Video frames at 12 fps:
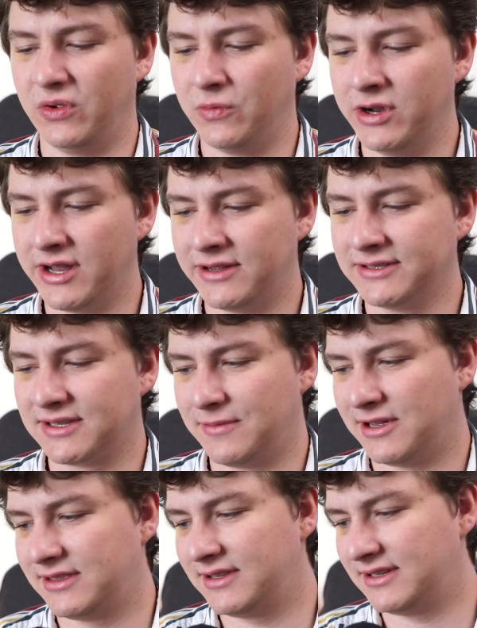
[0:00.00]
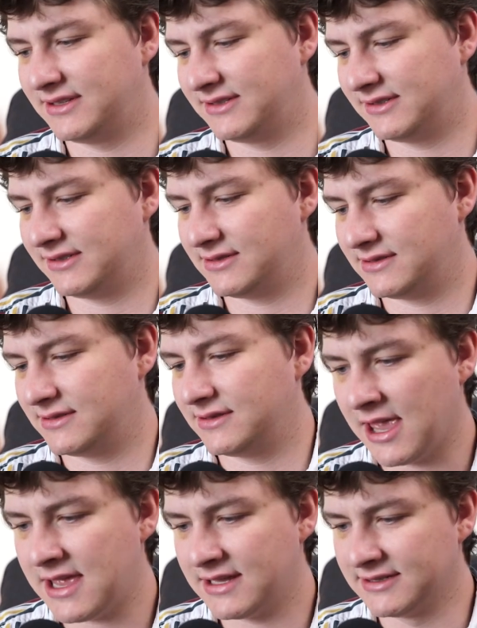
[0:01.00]
What else about this
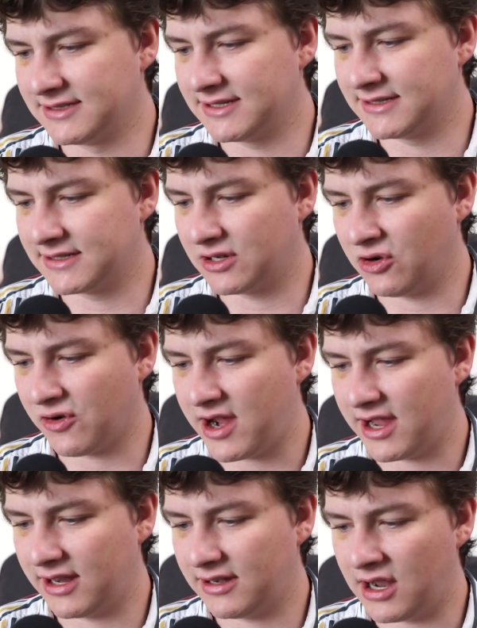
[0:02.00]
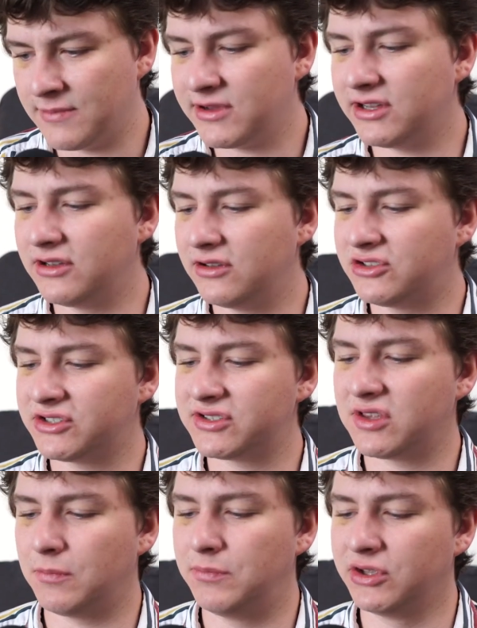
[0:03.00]
lens is great? I mean,
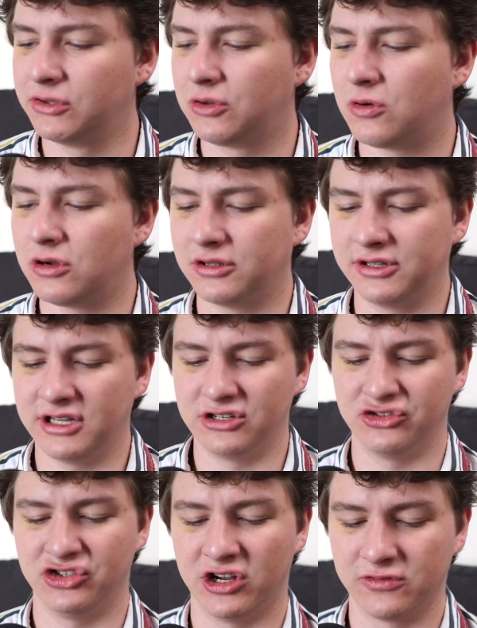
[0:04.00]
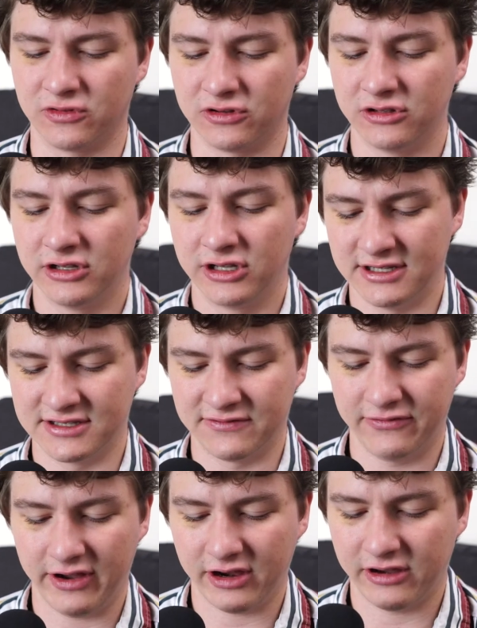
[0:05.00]
just the build quality in general is
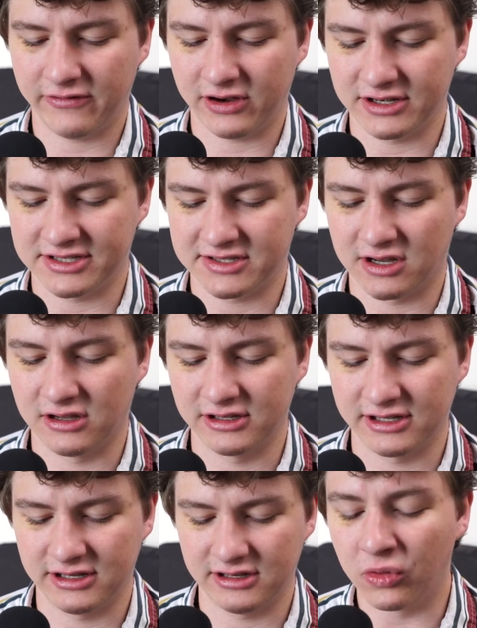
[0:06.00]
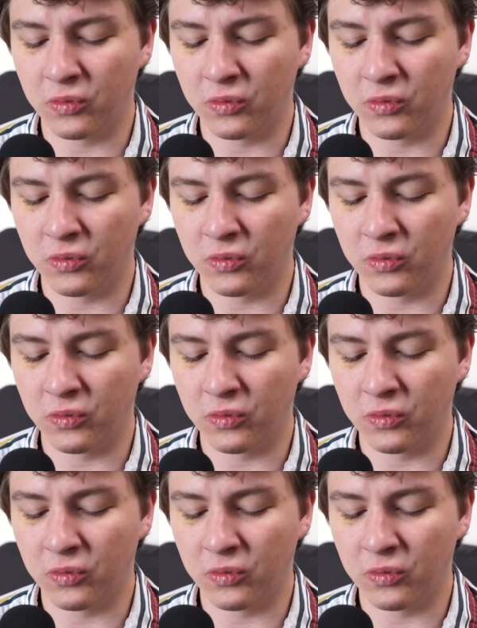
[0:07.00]
very, very solid.